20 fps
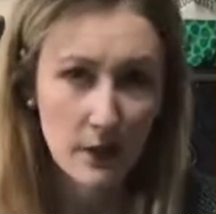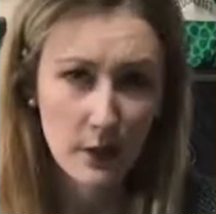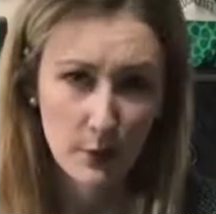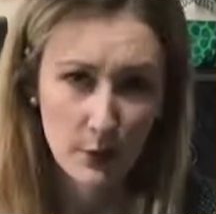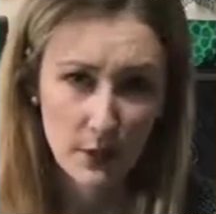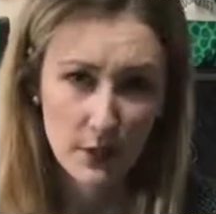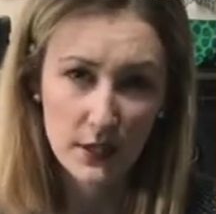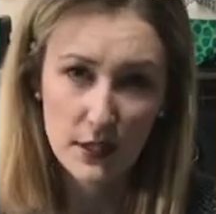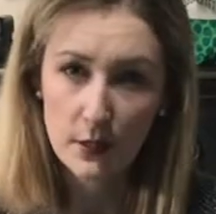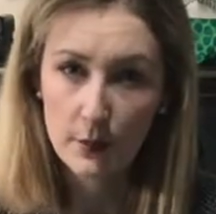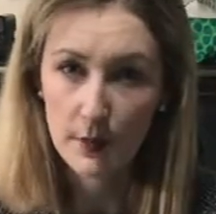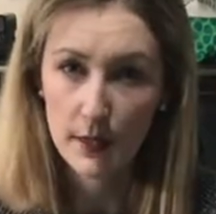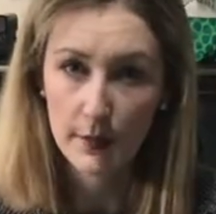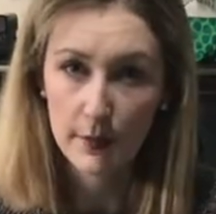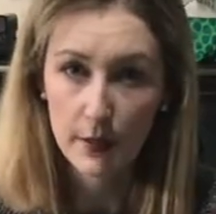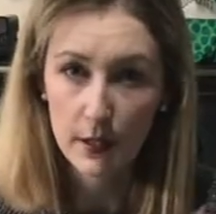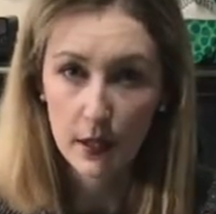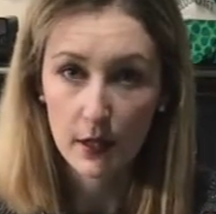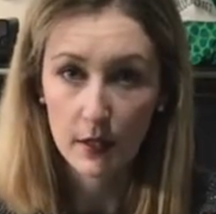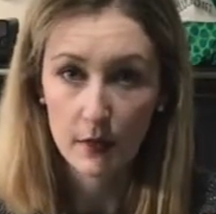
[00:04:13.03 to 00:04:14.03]
because it's
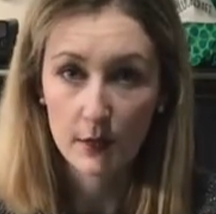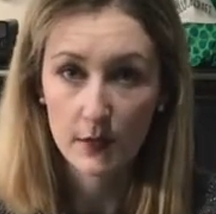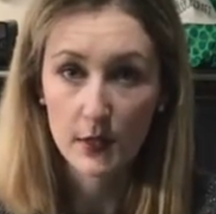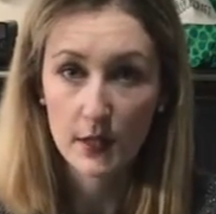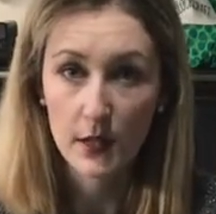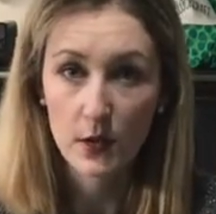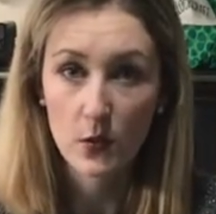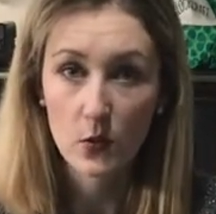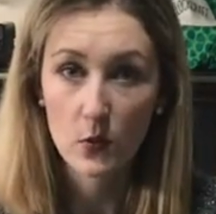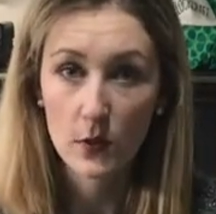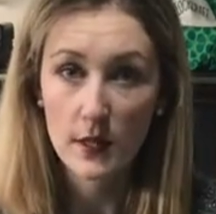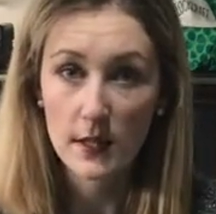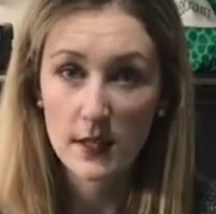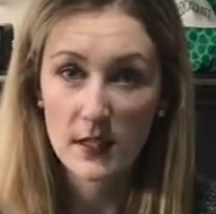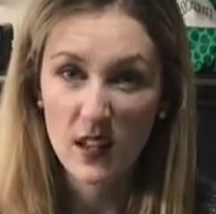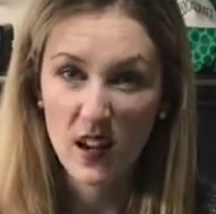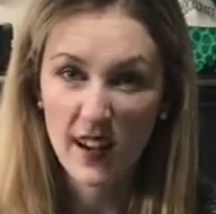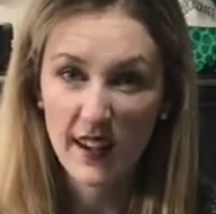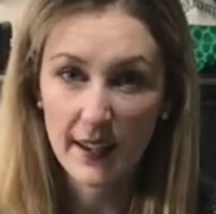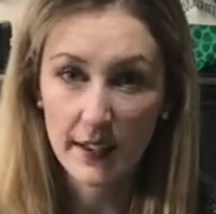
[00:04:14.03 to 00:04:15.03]
baby clothes, I
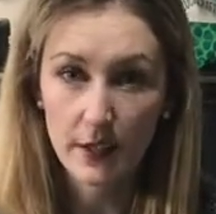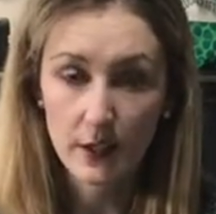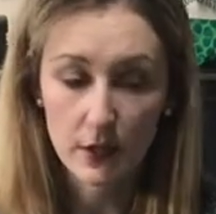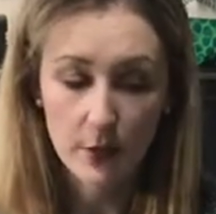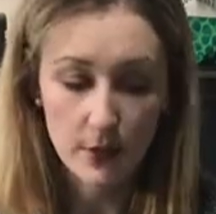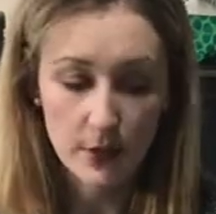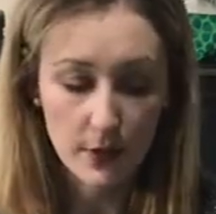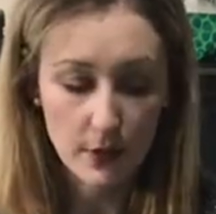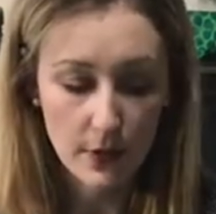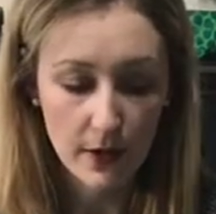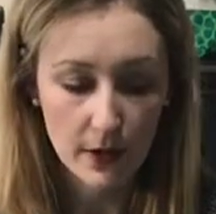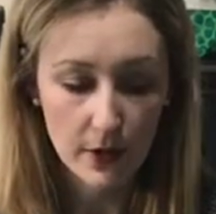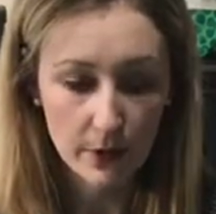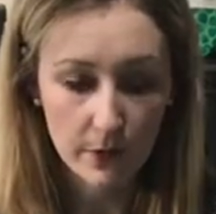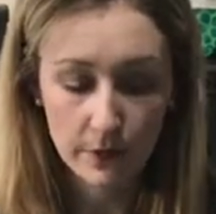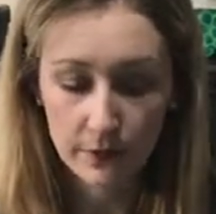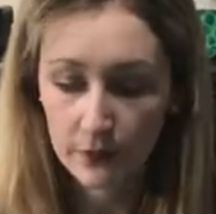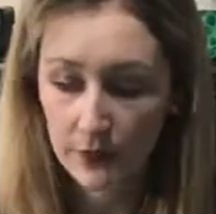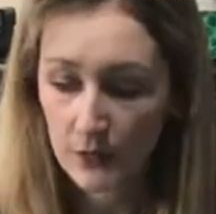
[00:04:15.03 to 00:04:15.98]
always iron them as well.